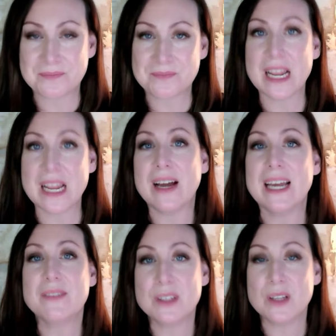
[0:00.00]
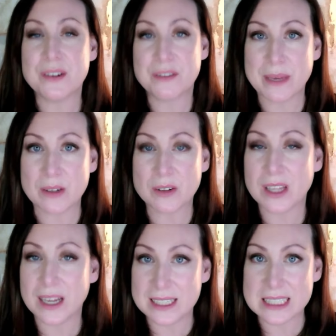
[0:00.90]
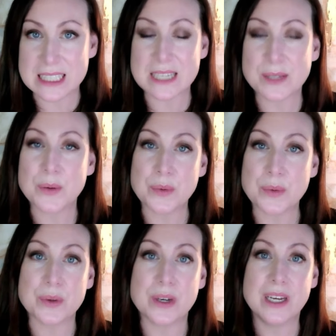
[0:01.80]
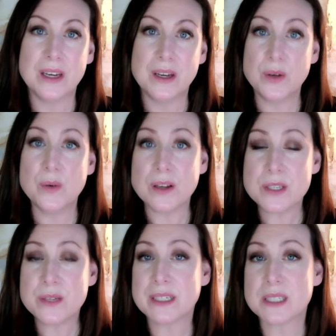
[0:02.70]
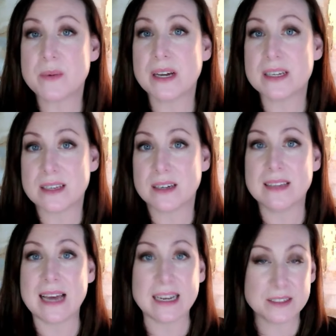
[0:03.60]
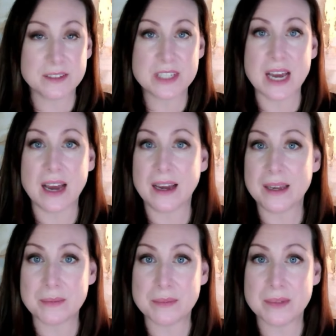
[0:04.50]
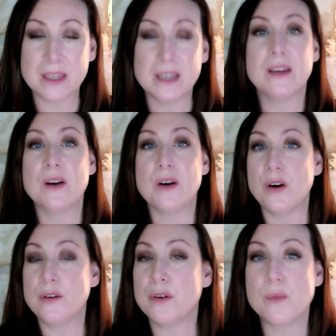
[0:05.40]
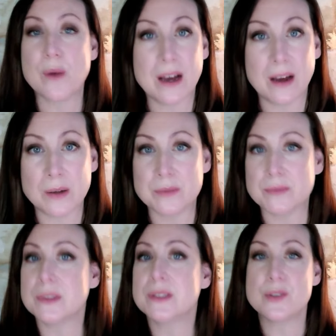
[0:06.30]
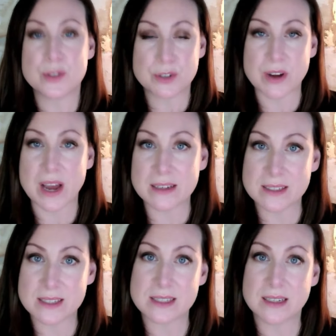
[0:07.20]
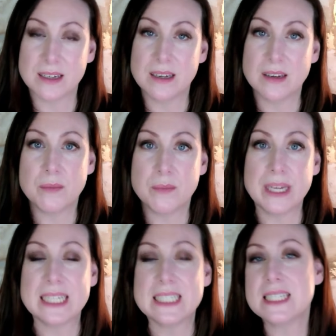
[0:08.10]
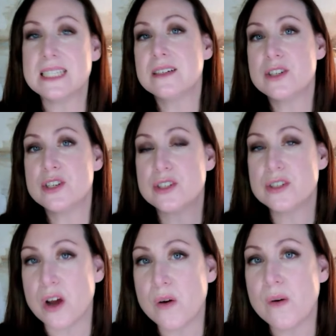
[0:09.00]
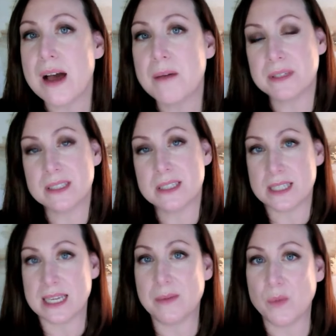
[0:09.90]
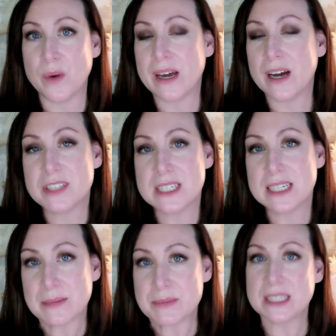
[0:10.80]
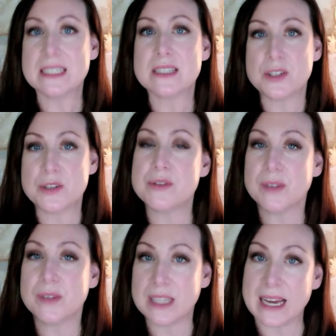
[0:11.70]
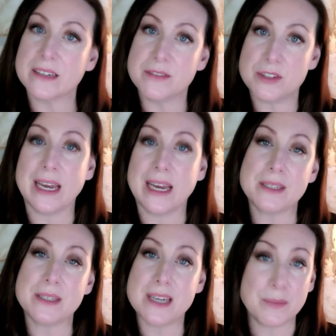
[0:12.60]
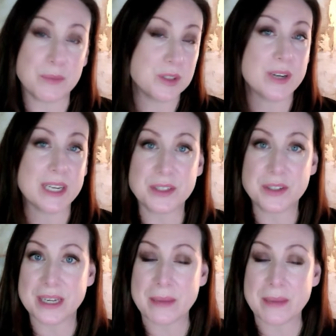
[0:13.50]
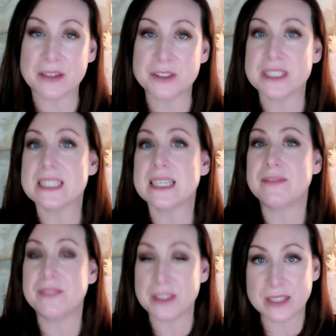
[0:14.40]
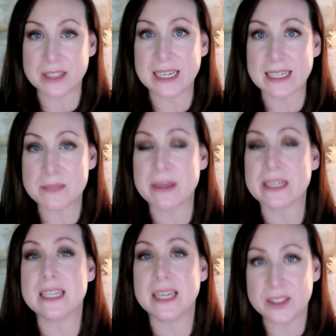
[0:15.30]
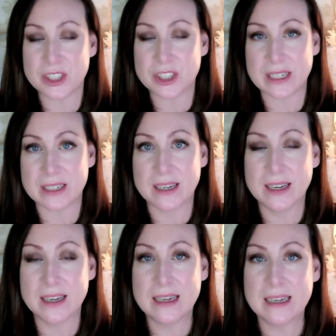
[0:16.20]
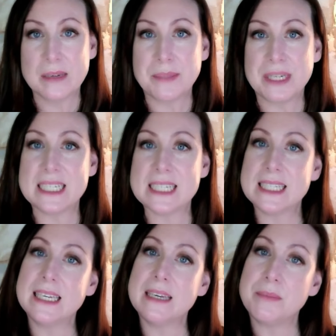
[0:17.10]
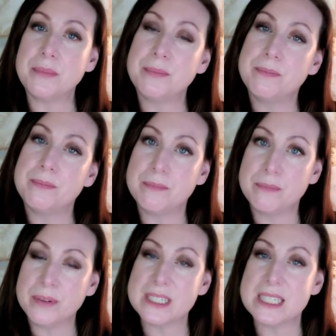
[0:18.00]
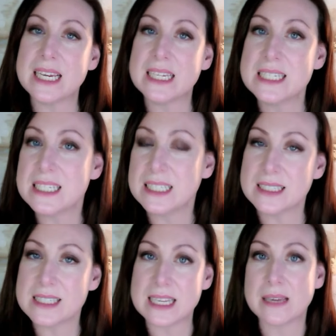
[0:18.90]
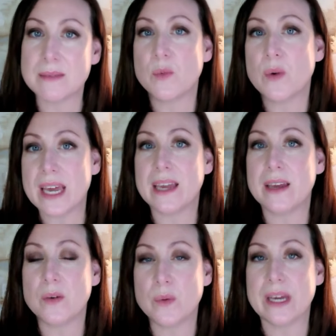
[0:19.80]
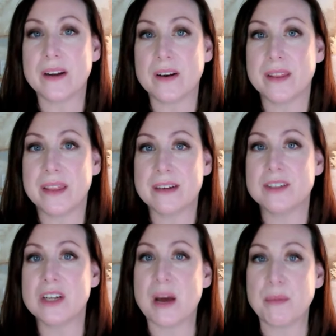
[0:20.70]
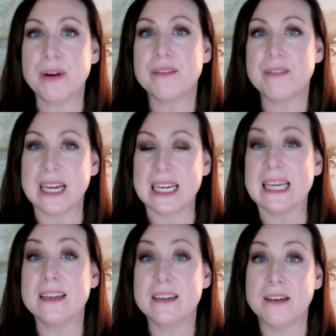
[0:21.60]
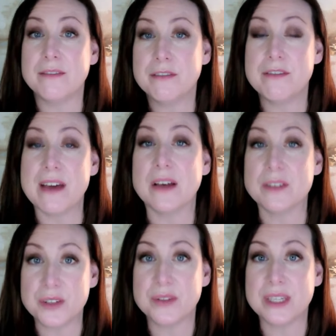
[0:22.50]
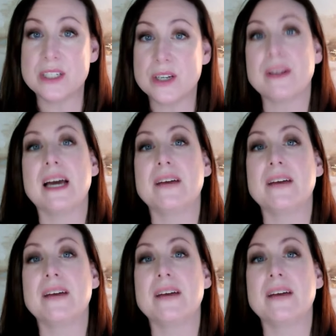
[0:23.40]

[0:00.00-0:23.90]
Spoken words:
Now, I have a lot of male clients who also express a lack of time, overwhelm, stress, but it doesn't show up in the same way. Oftentimes it is due to a lack of time. We're trying to create boundaries. They feel the expectation, but it doesn't get presented in the same way where they're not providing enough value. They don't have